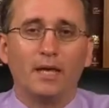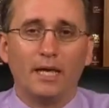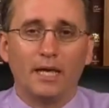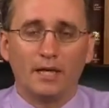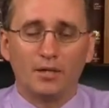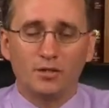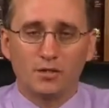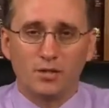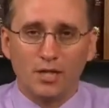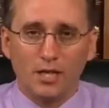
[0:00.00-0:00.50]

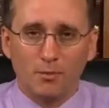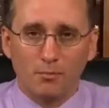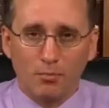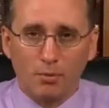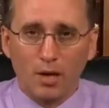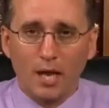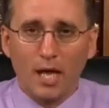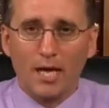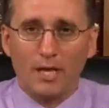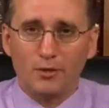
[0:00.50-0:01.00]
is the
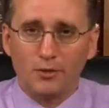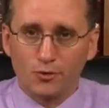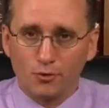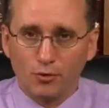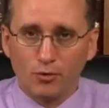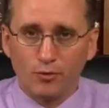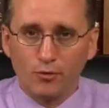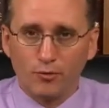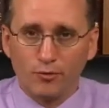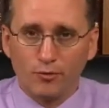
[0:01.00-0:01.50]
implied
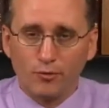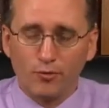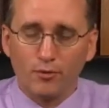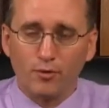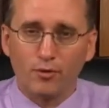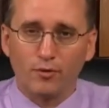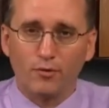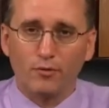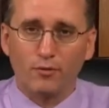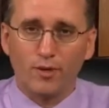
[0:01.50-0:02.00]
truth
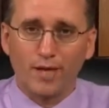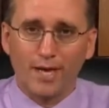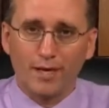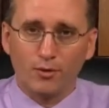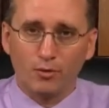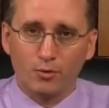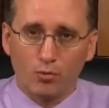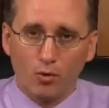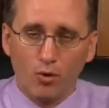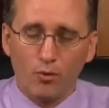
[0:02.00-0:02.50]

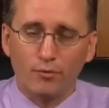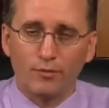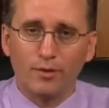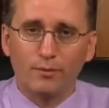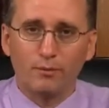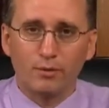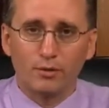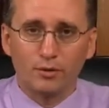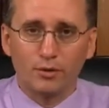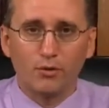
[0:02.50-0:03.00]
that growth
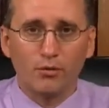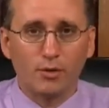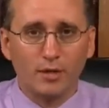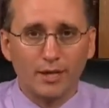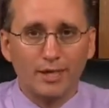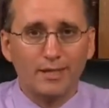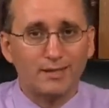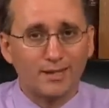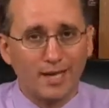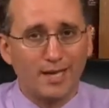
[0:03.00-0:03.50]
and
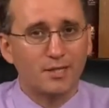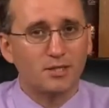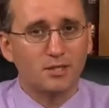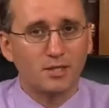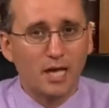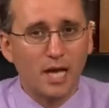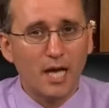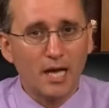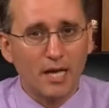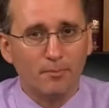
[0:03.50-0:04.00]
maturity takes
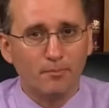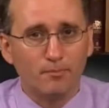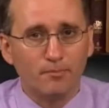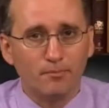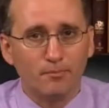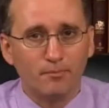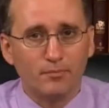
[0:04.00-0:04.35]
time.